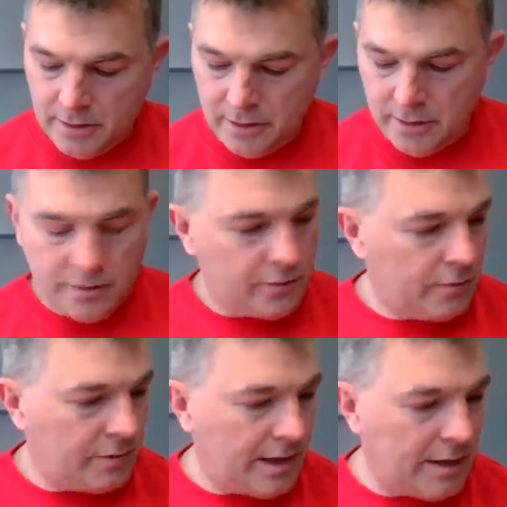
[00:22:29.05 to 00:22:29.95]
and
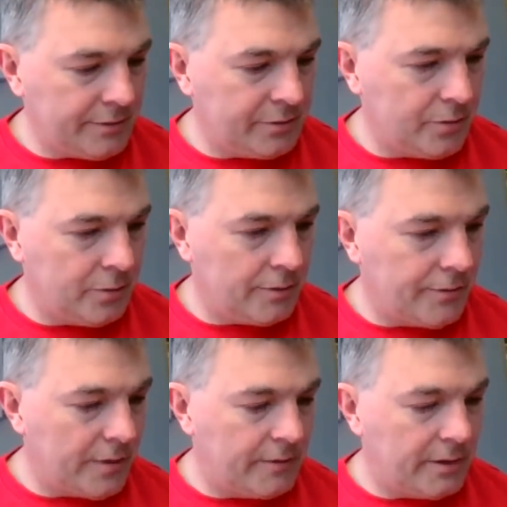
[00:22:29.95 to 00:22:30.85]

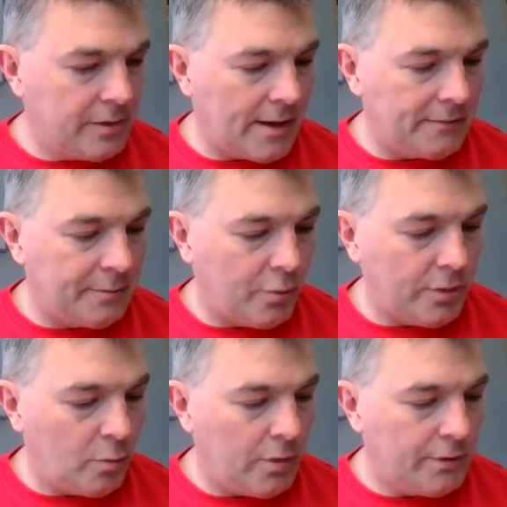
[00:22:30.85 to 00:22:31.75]
2,250 times
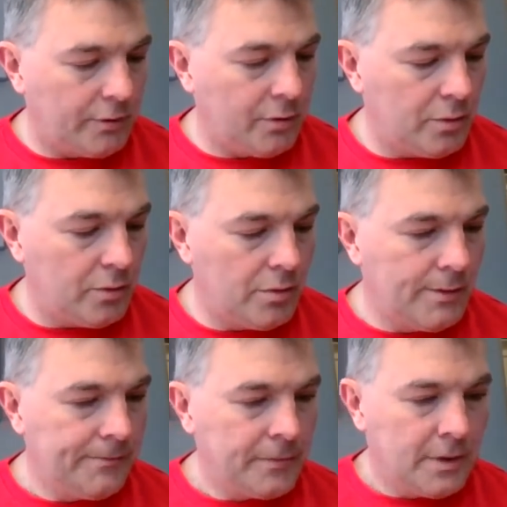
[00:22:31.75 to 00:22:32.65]
0.12
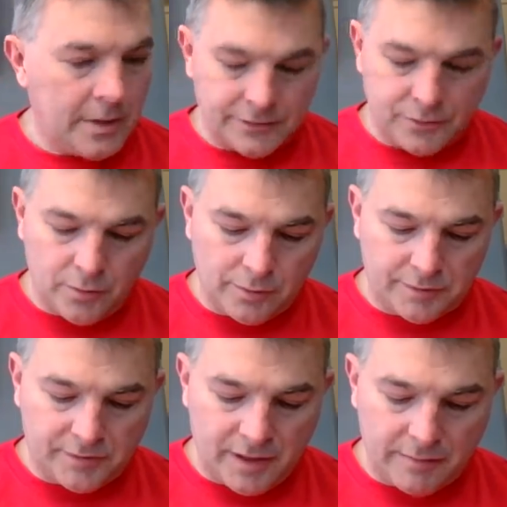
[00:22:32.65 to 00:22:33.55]
that's
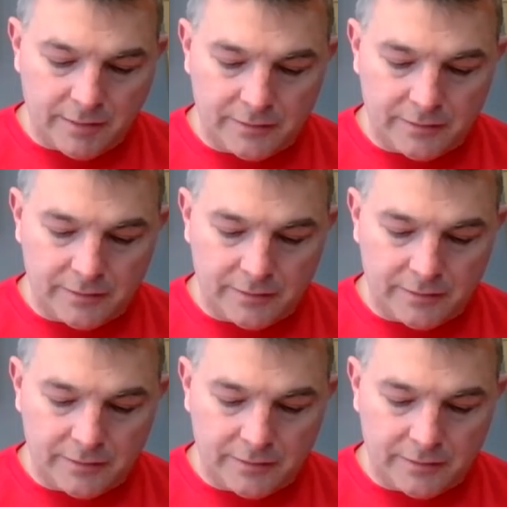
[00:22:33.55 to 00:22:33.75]
270.